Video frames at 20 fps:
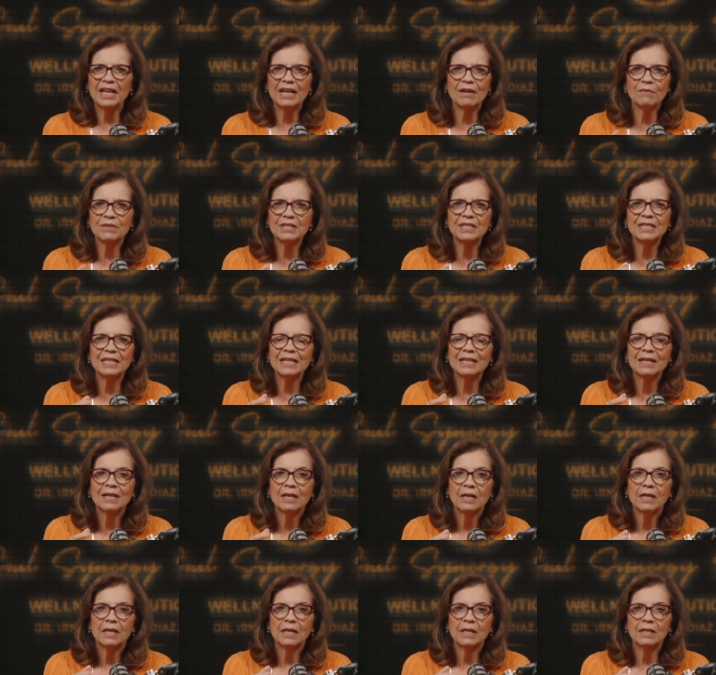everything
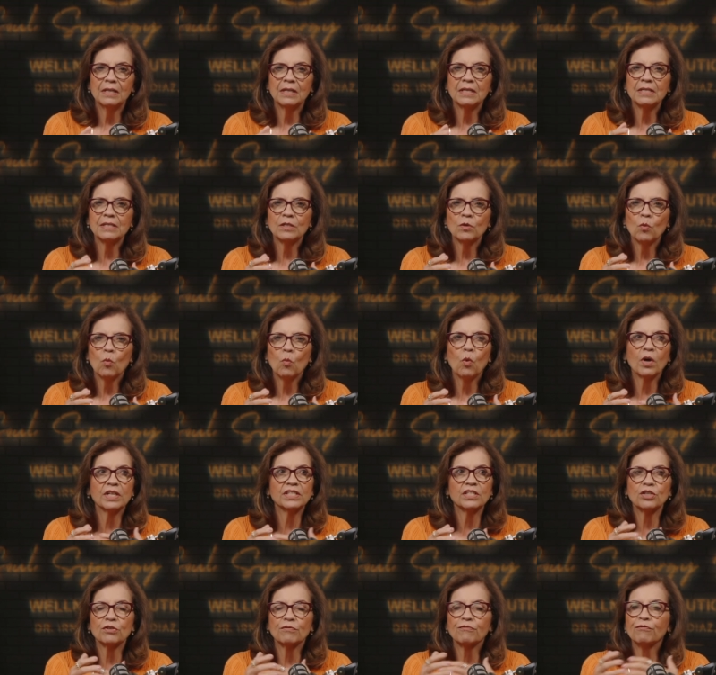in us
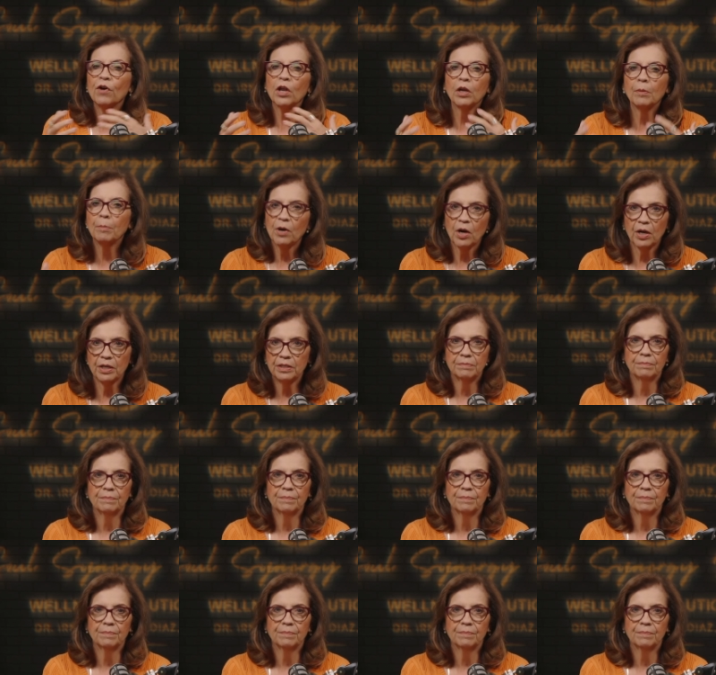wants to fall apart.